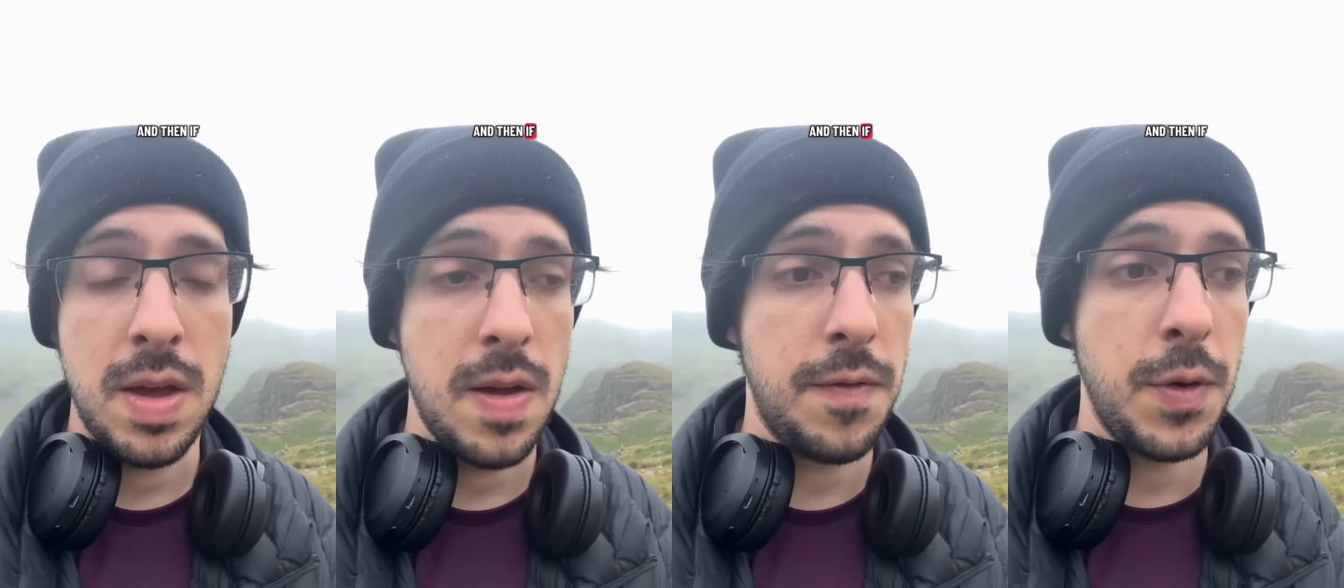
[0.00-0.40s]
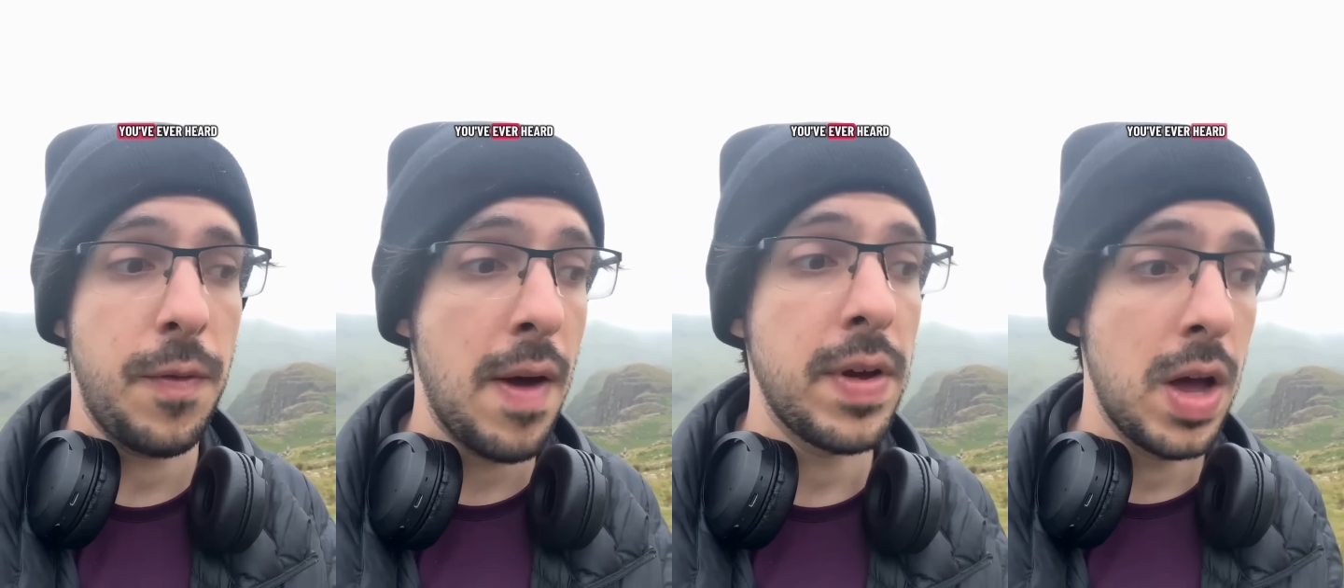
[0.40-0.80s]
if you've
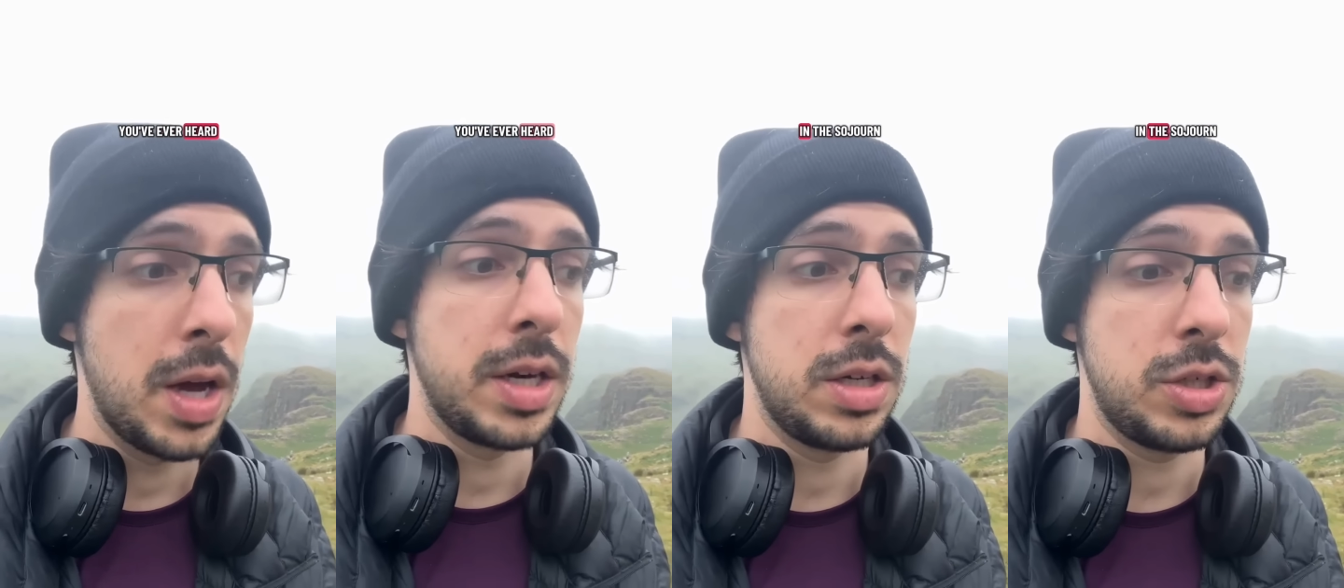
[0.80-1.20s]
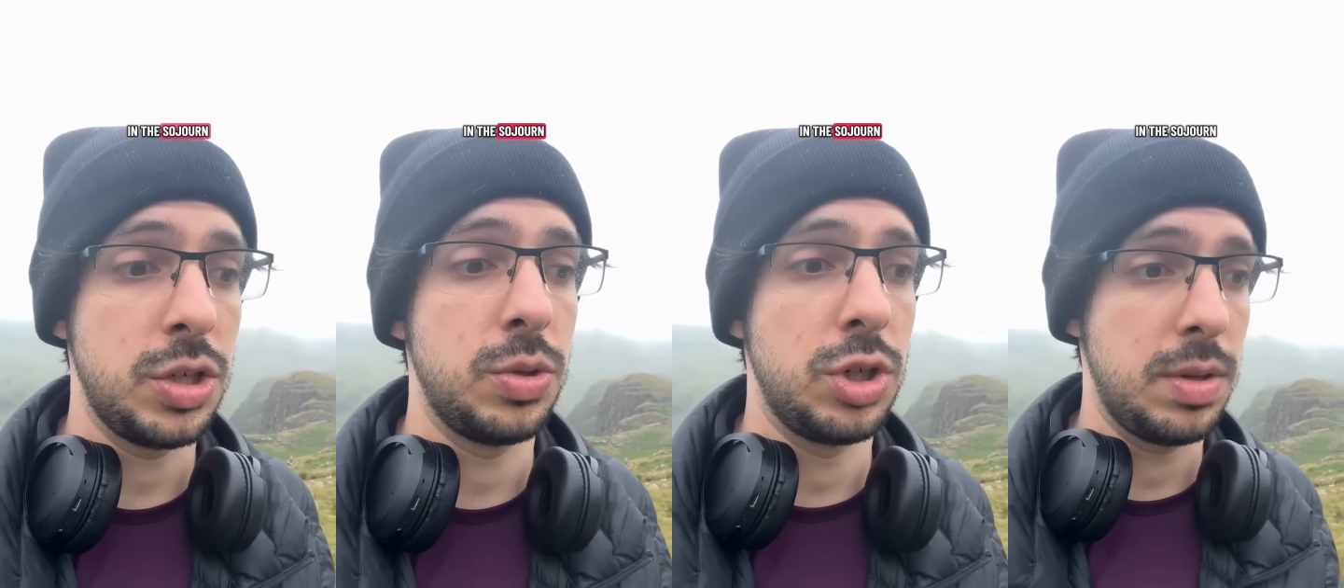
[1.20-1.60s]
ever heard in the
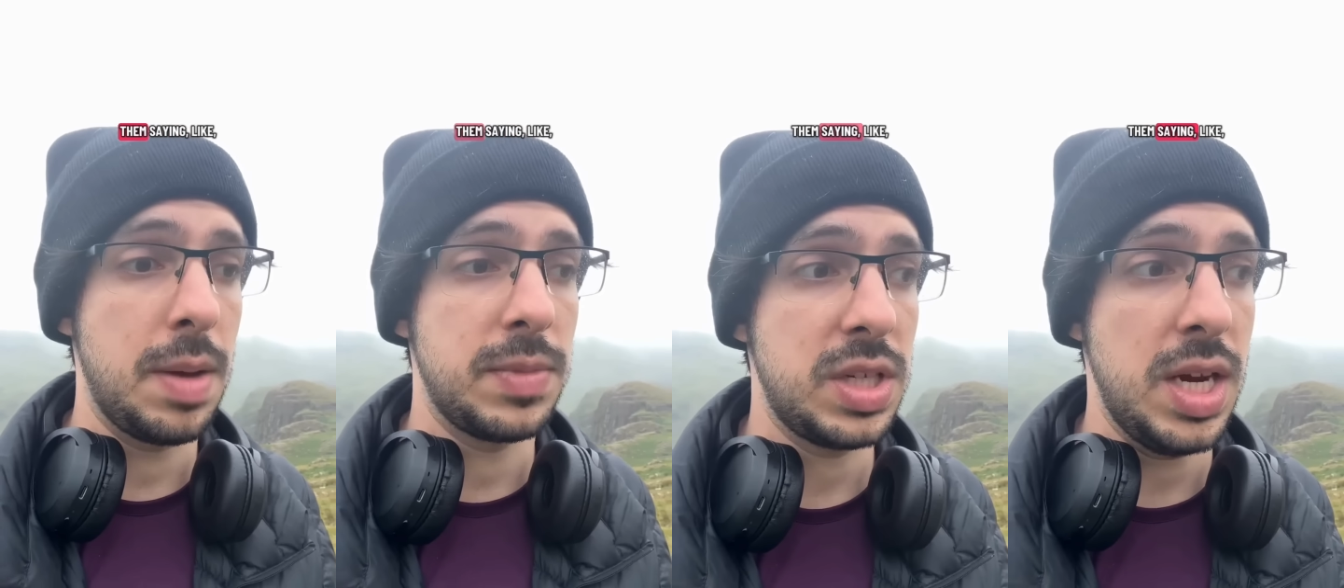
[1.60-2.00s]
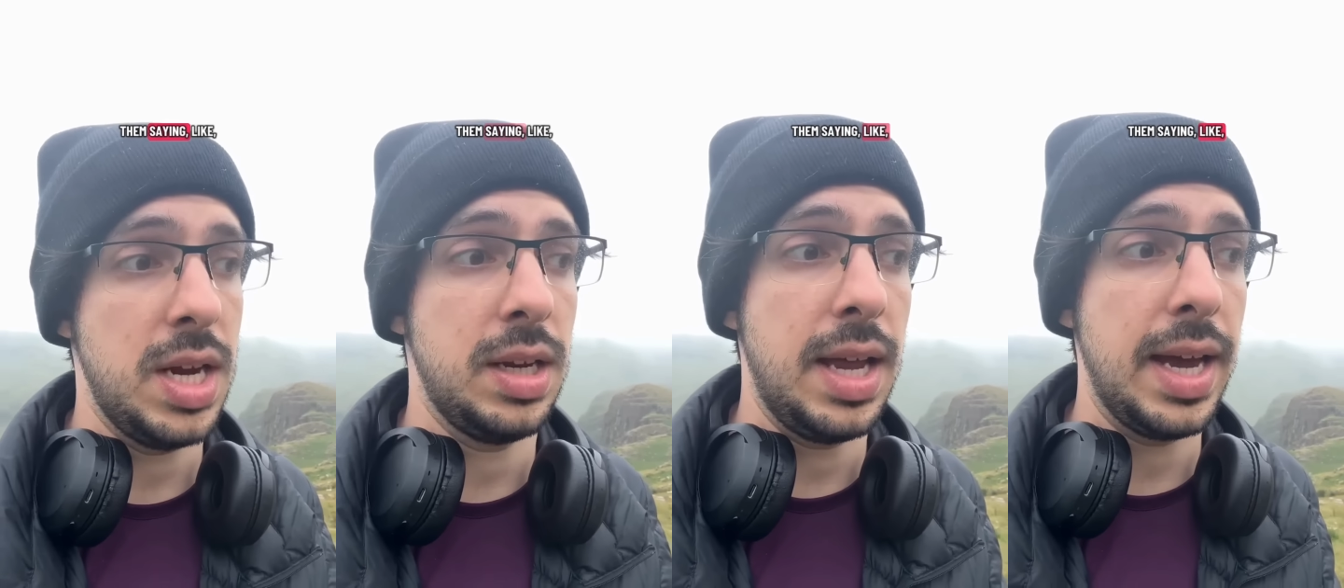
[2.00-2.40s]
Sojourn them
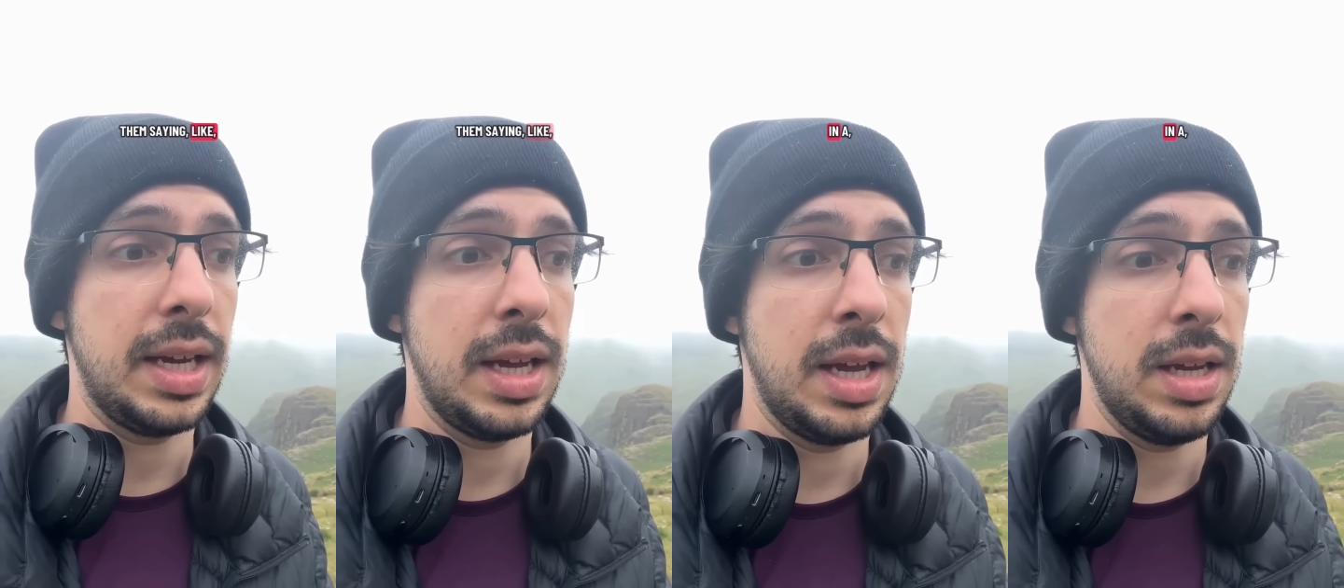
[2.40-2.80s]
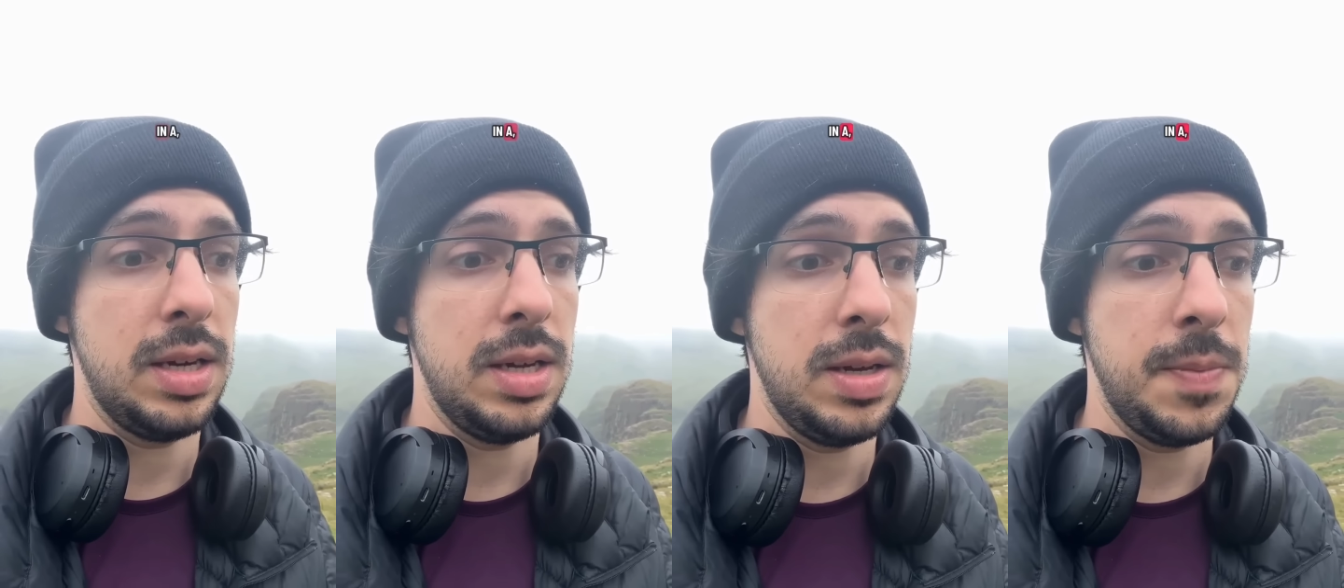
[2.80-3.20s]
saying like
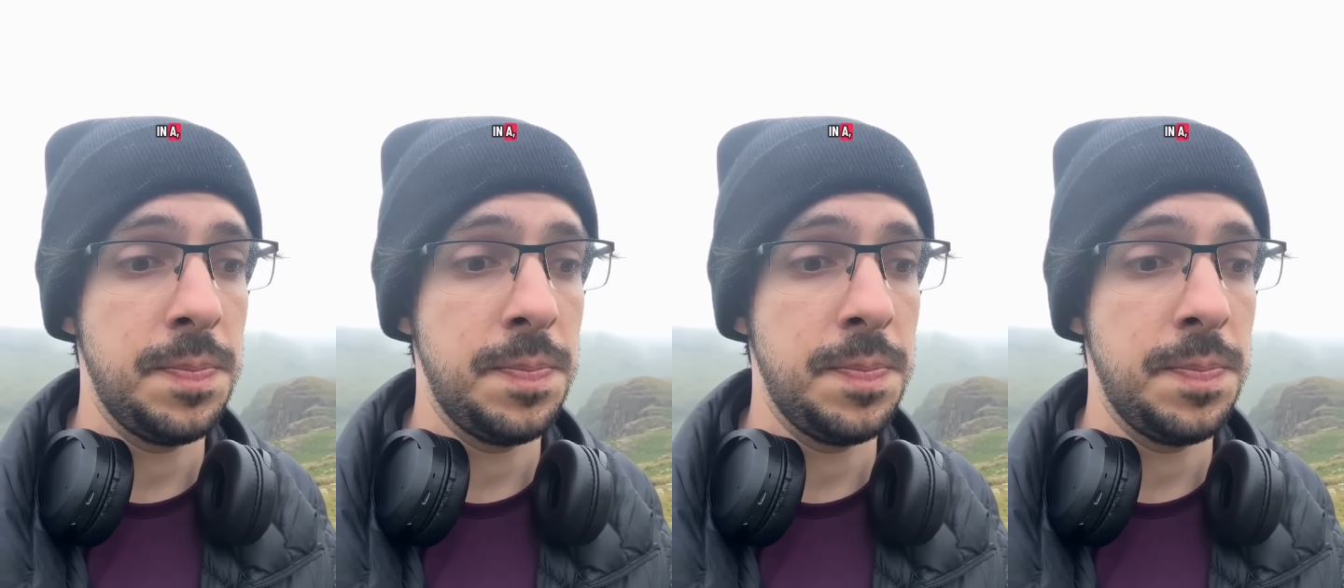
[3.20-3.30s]
in